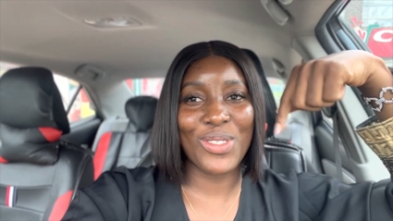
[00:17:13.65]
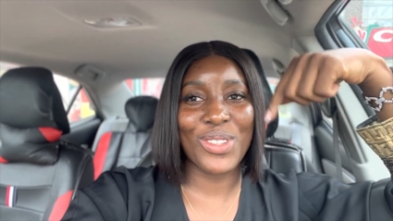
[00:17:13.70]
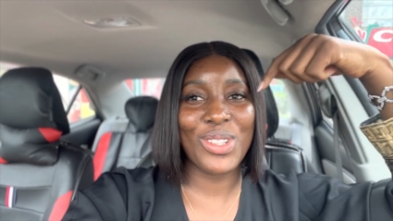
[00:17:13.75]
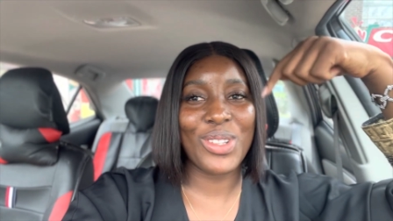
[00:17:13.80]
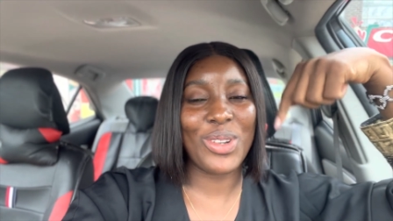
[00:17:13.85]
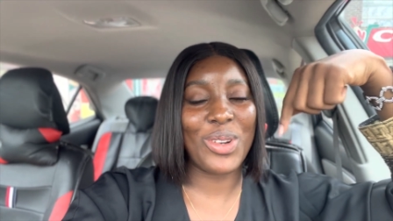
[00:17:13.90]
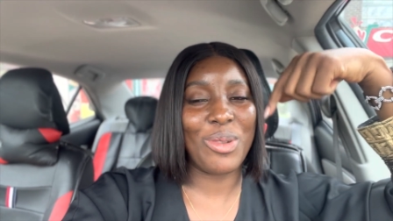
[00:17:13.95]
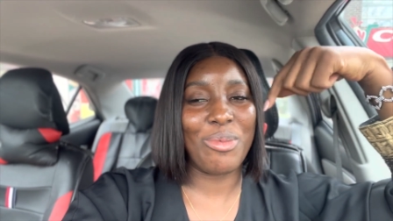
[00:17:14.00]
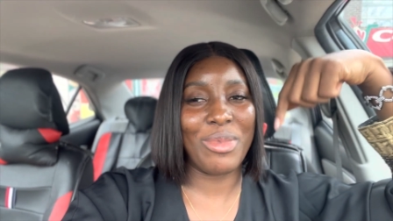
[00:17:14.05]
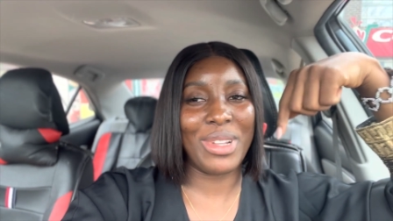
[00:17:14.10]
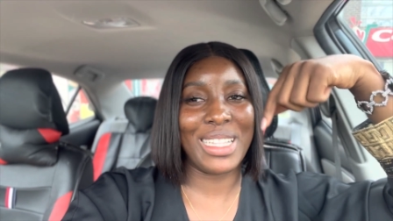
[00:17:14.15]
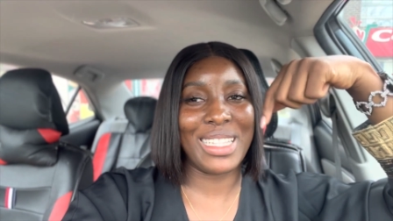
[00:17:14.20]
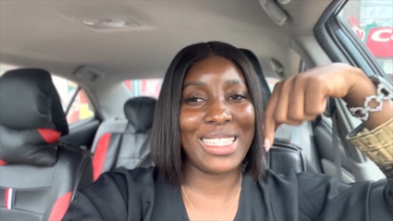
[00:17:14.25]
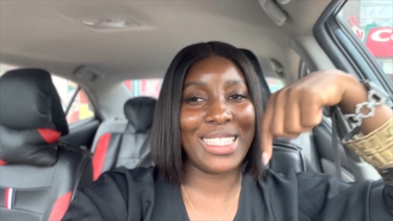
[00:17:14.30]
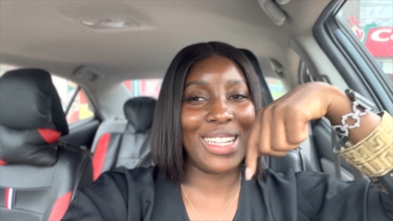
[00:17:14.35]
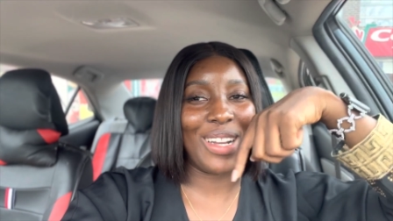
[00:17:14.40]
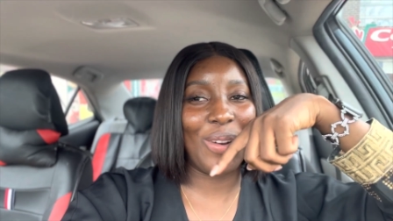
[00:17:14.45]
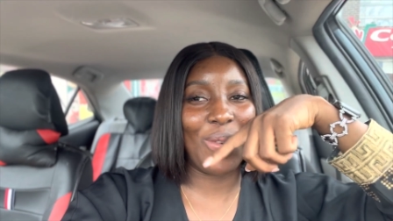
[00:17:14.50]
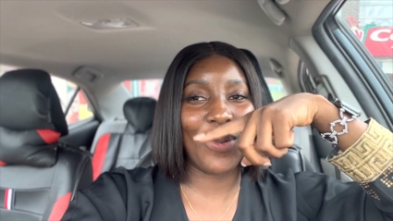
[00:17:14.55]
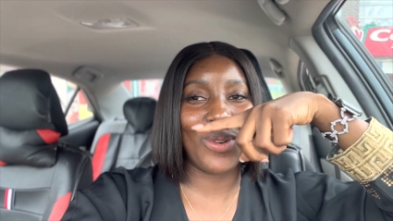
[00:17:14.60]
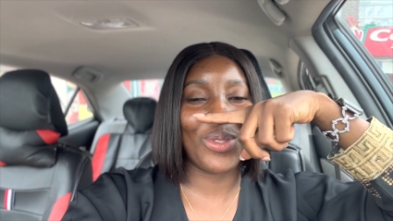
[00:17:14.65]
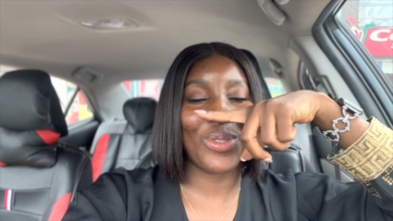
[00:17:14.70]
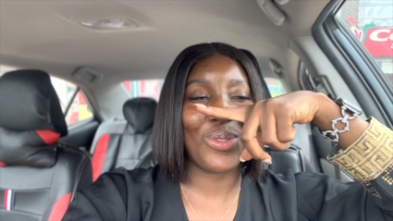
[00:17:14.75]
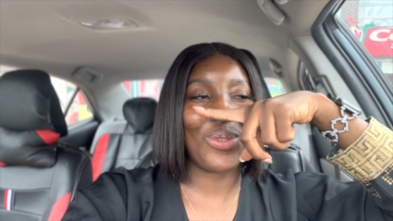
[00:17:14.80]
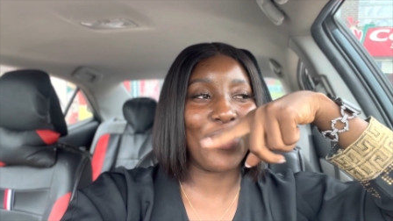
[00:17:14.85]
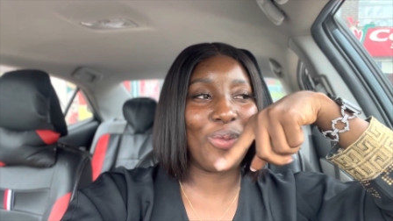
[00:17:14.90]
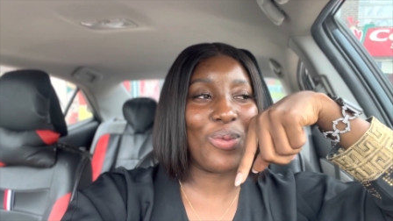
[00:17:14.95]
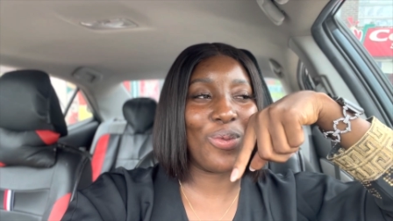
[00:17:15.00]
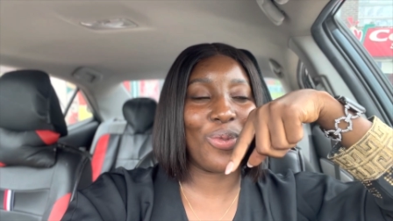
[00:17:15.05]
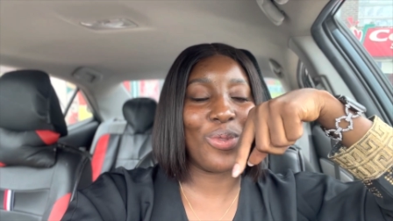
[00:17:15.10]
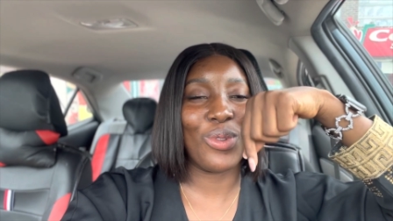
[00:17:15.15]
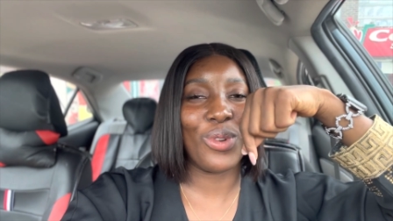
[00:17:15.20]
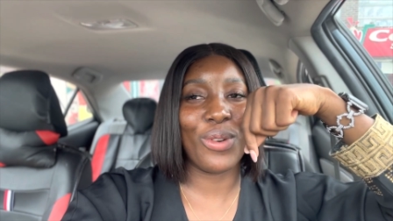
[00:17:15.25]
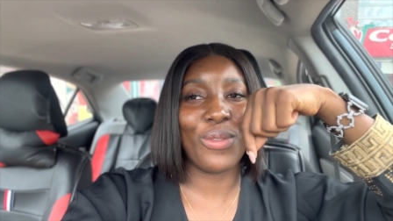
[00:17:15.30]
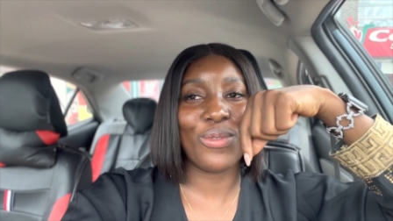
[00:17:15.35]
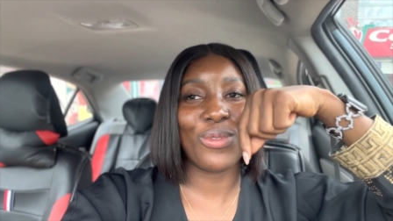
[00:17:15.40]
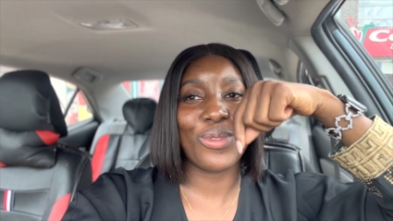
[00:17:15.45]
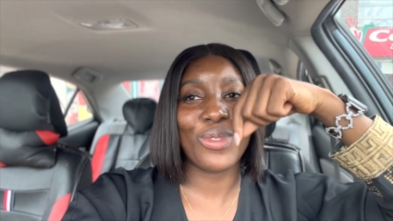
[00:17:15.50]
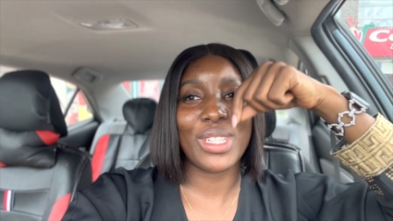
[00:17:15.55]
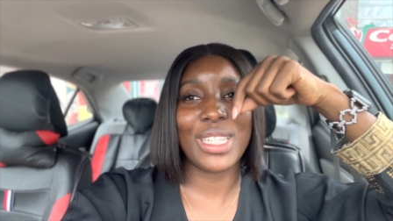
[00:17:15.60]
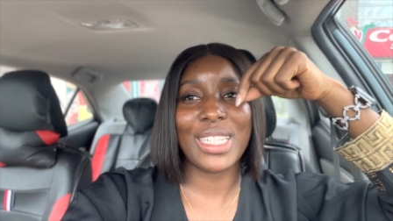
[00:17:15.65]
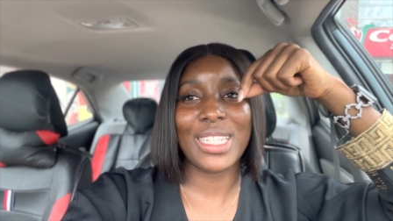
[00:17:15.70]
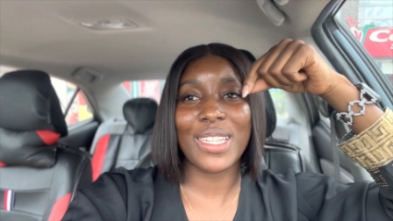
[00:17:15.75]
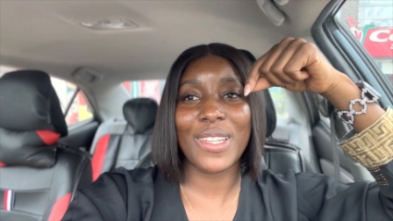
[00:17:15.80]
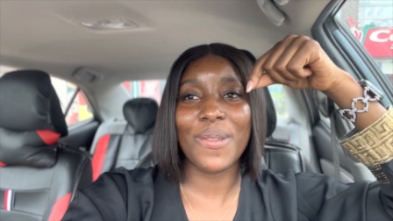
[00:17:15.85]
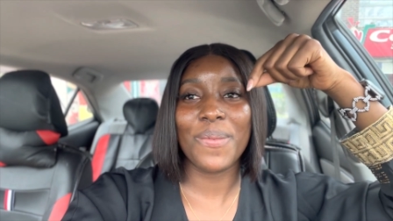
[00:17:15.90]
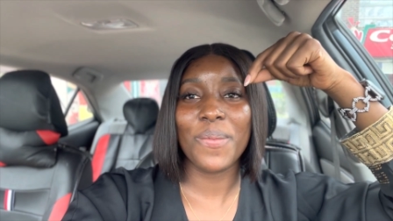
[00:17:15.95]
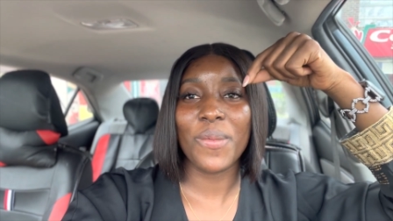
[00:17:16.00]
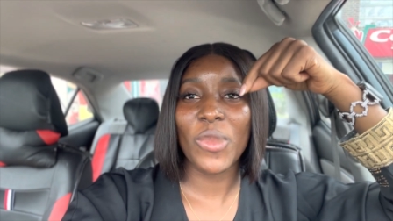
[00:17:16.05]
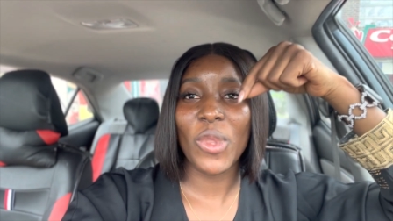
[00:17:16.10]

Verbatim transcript: Just comment down what you would love to see